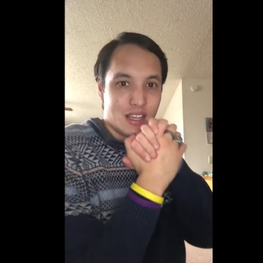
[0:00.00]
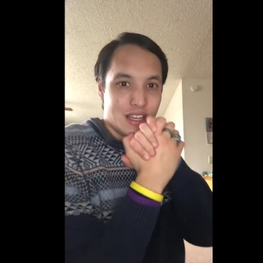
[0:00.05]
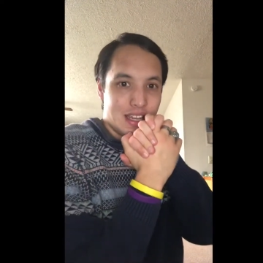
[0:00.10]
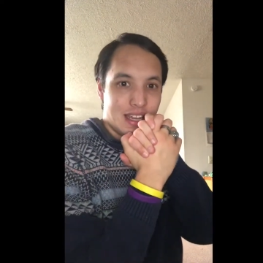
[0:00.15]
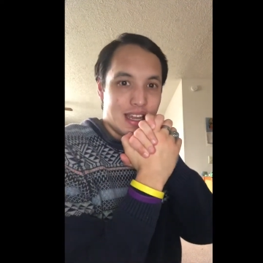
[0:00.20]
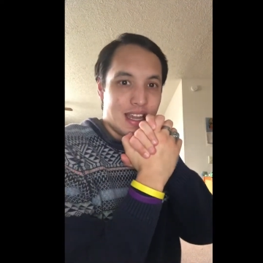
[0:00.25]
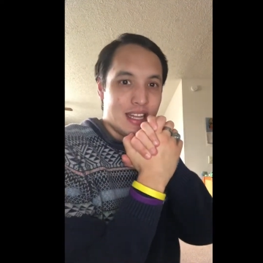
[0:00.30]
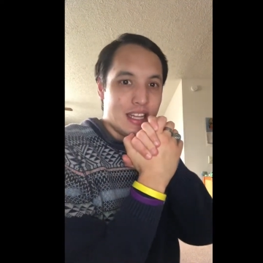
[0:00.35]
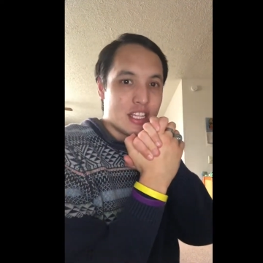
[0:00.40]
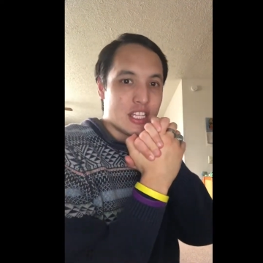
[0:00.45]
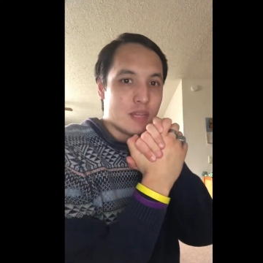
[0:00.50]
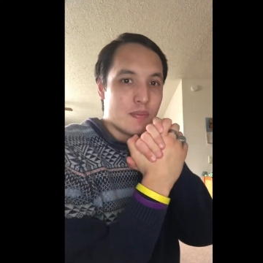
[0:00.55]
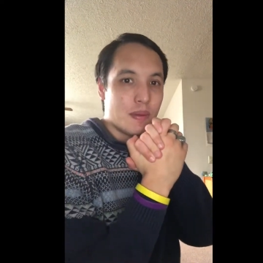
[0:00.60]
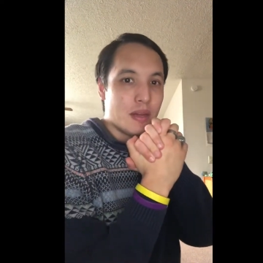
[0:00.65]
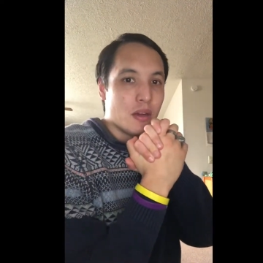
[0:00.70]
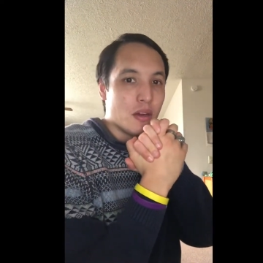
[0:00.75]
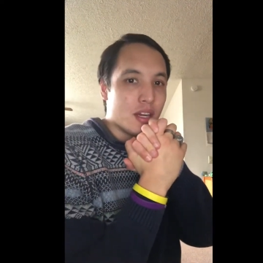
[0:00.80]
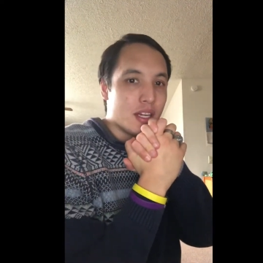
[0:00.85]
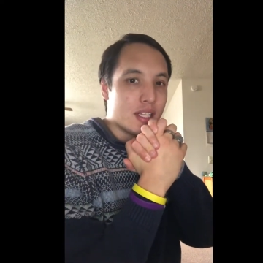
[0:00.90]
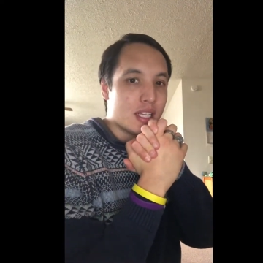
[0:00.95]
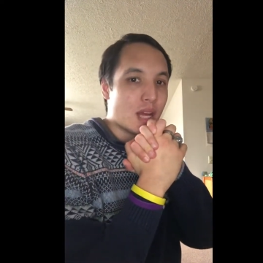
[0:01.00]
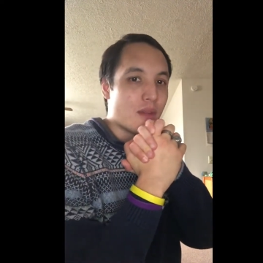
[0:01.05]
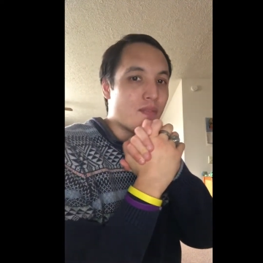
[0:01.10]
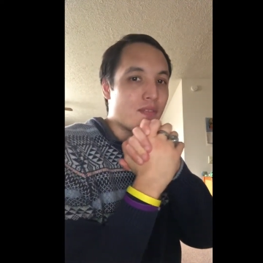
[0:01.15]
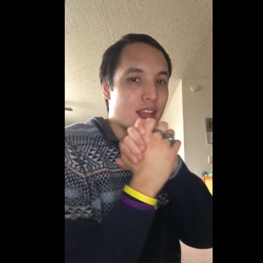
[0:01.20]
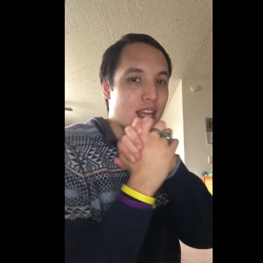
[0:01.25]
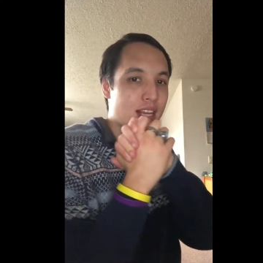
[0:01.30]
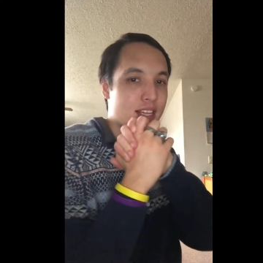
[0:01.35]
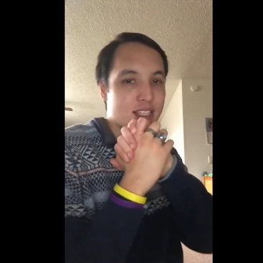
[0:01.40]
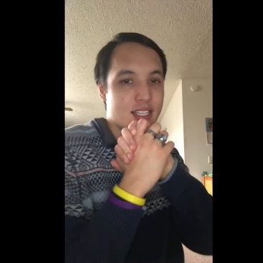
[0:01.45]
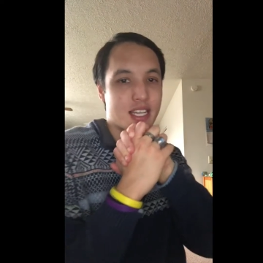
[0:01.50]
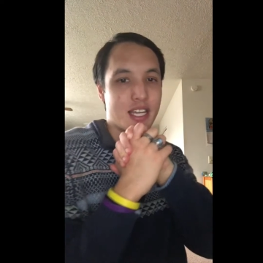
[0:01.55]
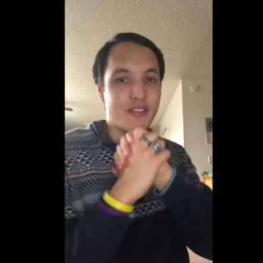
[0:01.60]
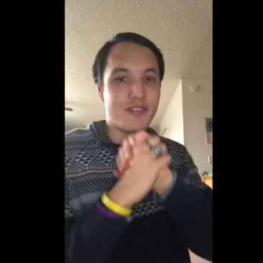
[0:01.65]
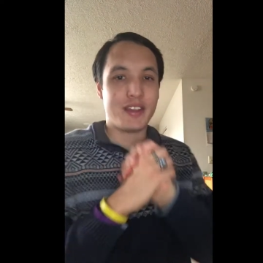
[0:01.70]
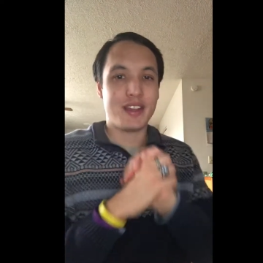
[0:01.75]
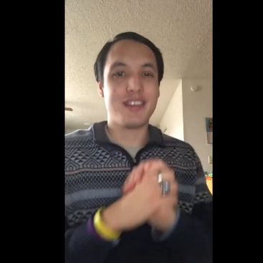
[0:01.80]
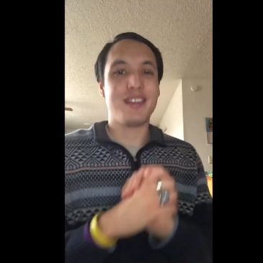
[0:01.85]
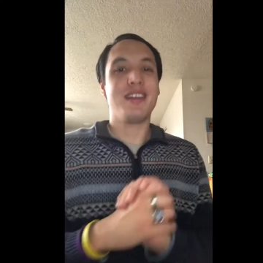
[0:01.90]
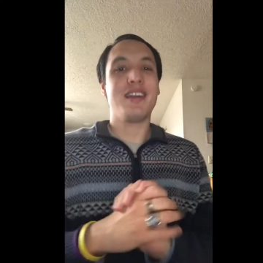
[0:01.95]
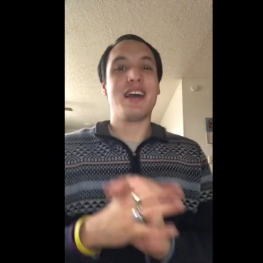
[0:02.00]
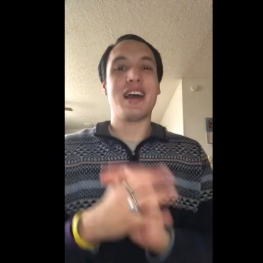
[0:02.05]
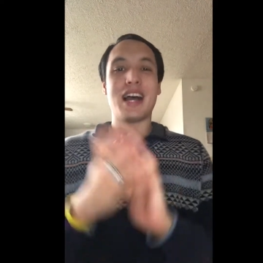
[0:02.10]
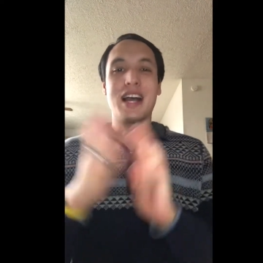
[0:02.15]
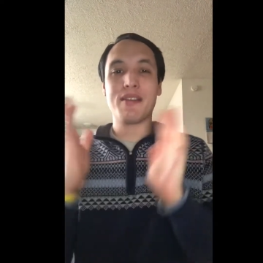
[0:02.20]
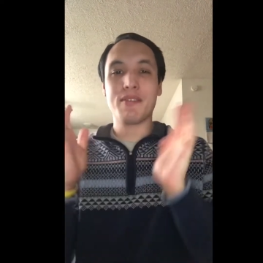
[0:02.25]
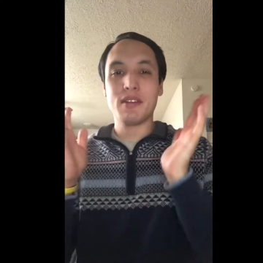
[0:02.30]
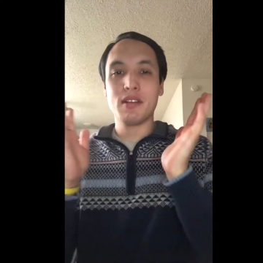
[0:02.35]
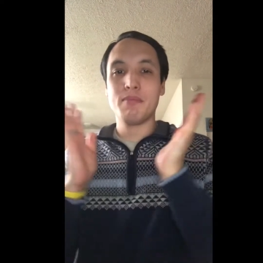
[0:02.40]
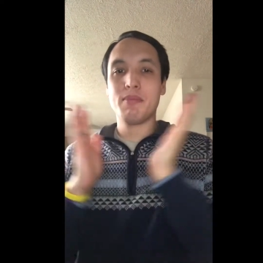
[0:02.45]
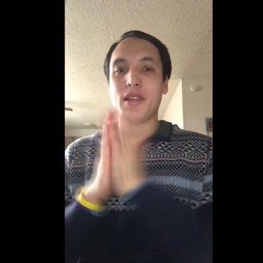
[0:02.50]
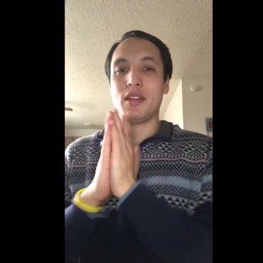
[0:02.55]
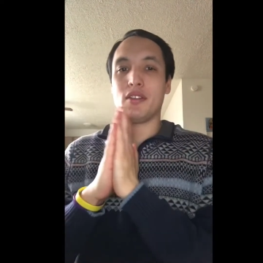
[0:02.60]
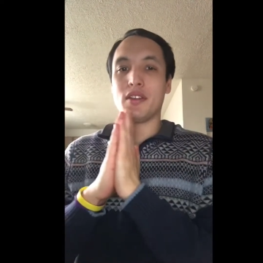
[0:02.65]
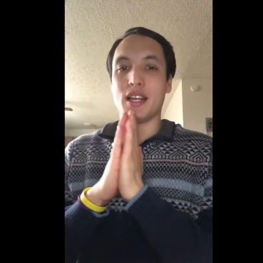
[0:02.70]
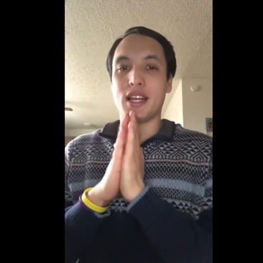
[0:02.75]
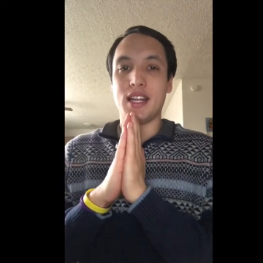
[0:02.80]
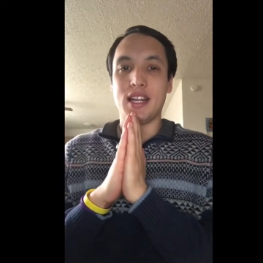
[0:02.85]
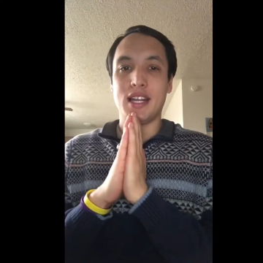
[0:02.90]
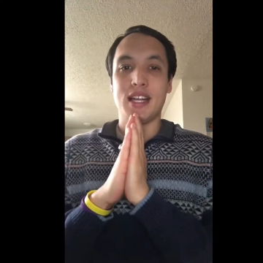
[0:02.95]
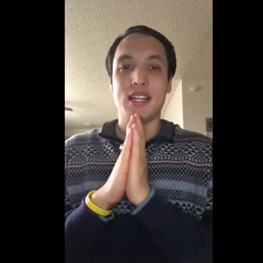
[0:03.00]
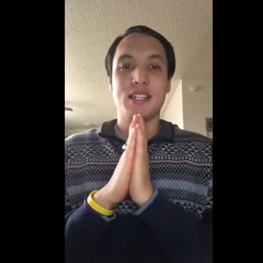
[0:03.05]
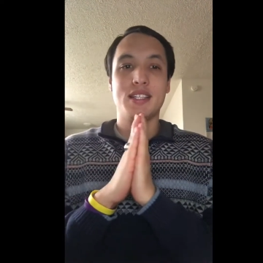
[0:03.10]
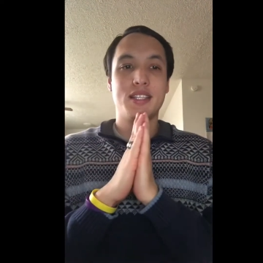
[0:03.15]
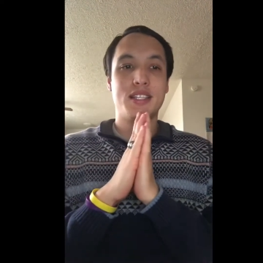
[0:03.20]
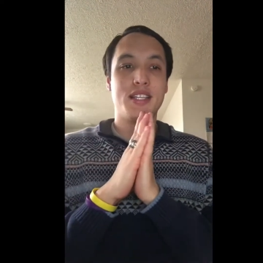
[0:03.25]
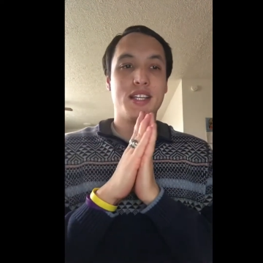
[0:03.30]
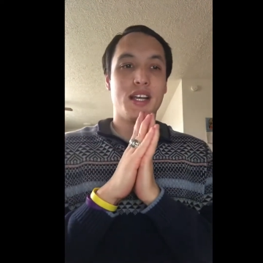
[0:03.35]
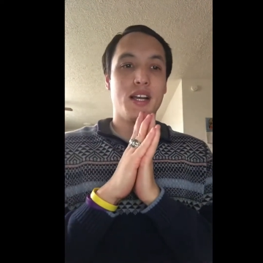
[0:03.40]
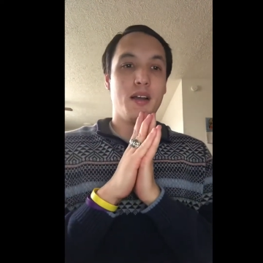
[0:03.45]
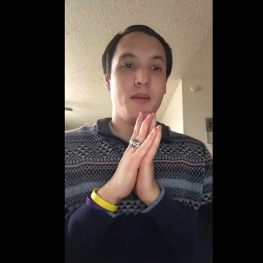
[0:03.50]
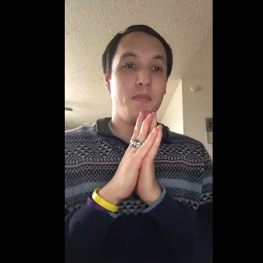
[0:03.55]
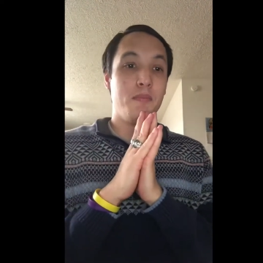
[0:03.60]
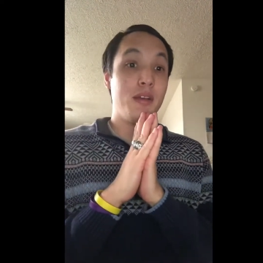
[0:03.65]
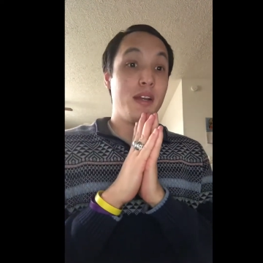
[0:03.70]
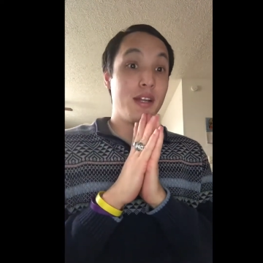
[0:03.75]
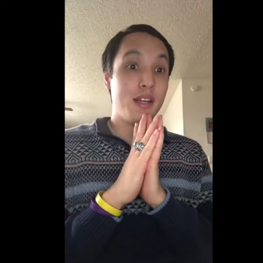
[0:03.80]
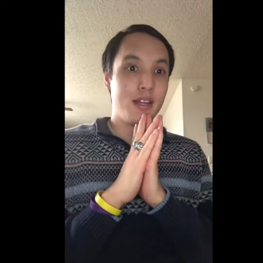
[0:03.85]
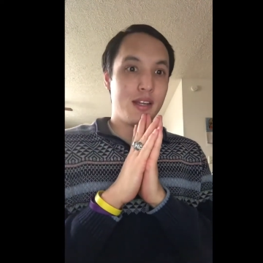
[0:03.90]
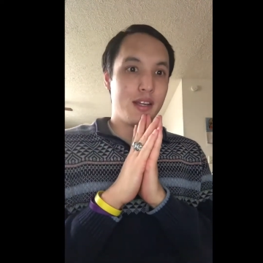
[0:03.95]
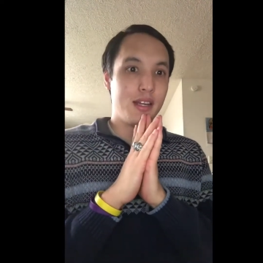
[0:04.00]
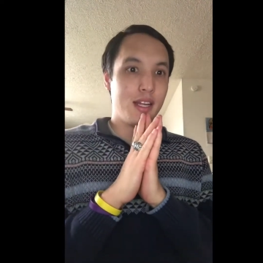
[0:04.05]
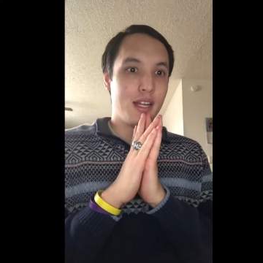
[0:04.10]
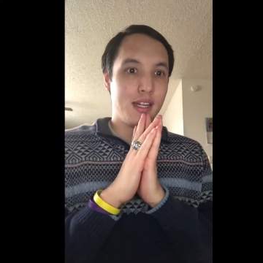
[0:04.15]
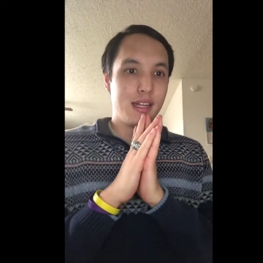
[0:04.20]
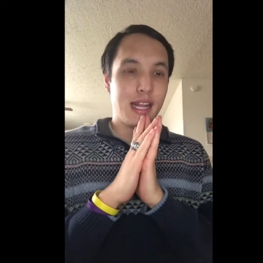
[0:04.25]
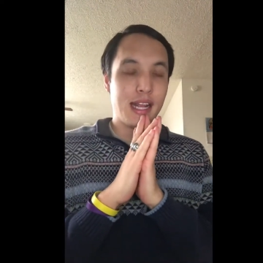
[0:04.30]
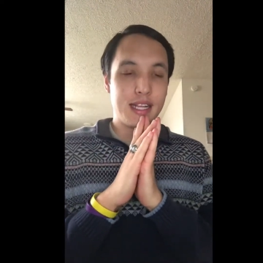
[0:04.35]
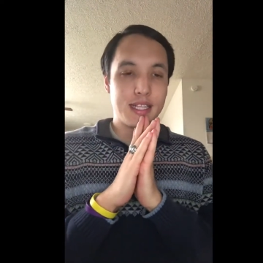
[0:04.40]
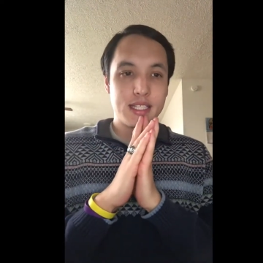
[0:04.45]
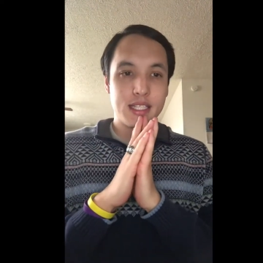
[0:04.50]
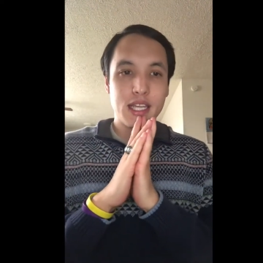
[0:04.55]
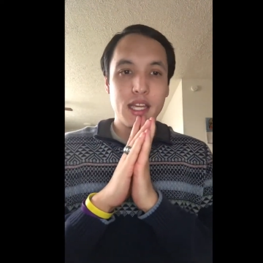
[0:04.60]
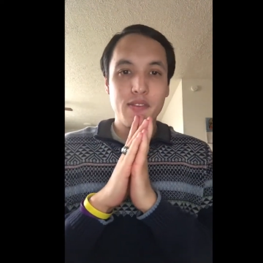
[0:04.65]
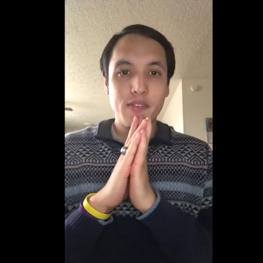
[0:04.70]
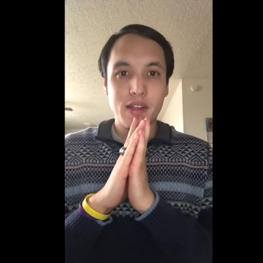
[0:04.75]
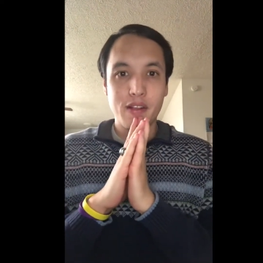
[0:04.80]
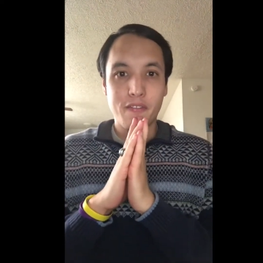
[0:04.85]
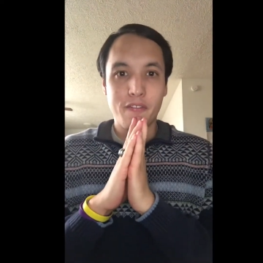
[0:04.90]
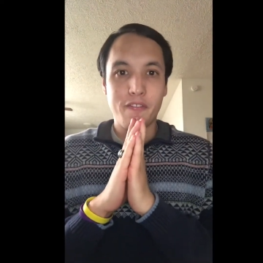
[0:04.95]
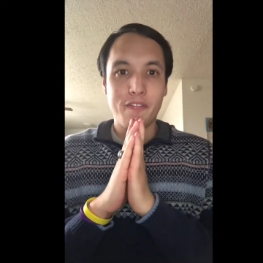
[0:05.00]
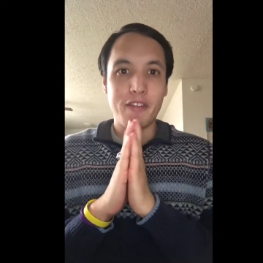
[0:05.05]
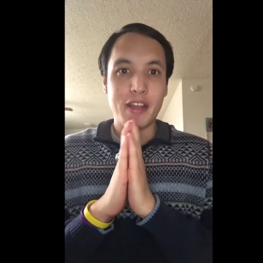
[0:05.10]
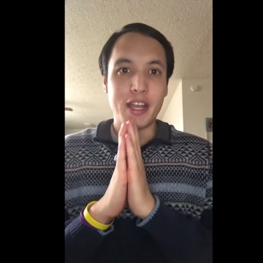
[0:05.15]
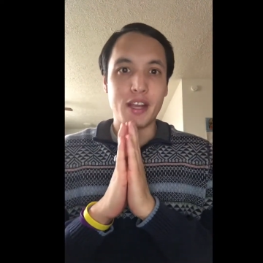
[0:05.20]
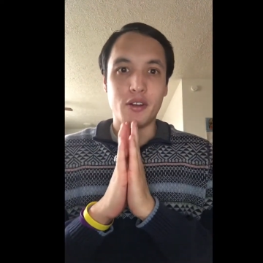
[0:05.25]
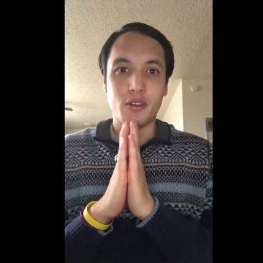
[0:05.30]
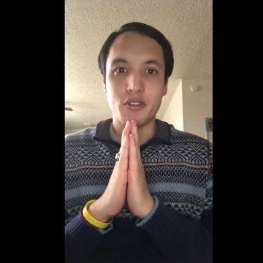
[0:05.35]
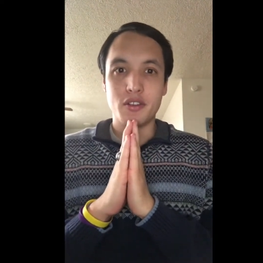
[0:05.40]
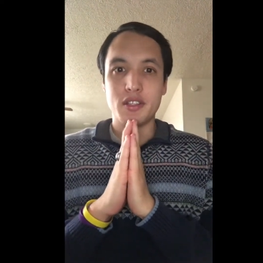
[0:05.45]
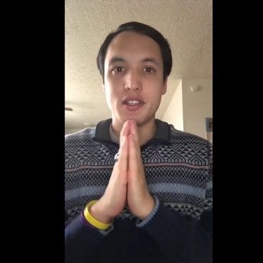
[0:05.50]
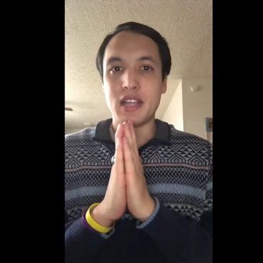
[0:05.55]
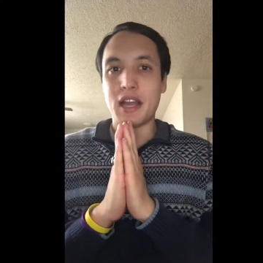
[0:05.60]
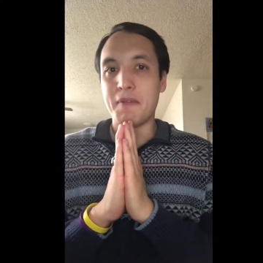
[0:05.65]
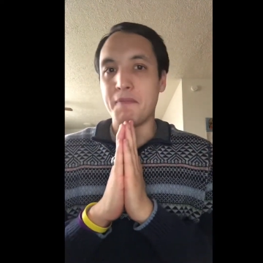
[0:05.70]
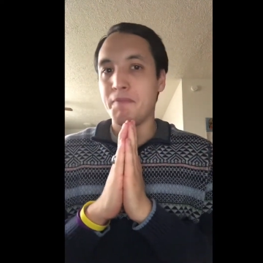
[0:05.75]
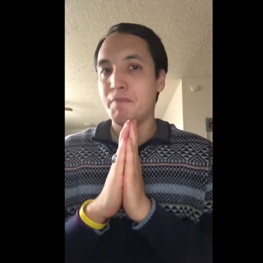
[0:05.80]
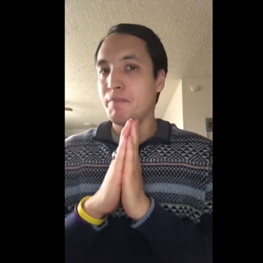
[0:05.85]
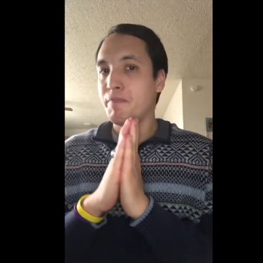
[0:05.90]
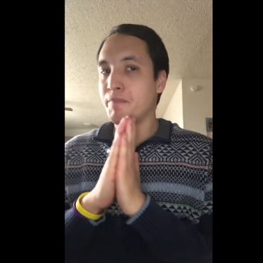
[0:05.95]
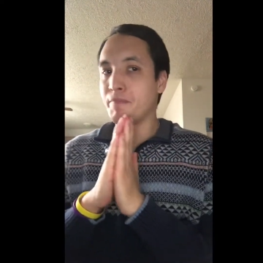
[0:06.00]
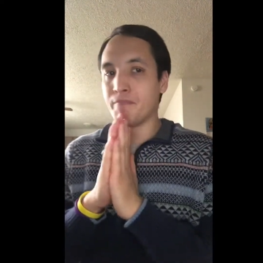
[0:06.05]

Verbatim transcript: In the spirit of Thanksgiving, I'm going to be looking at some Thanksgiving fails that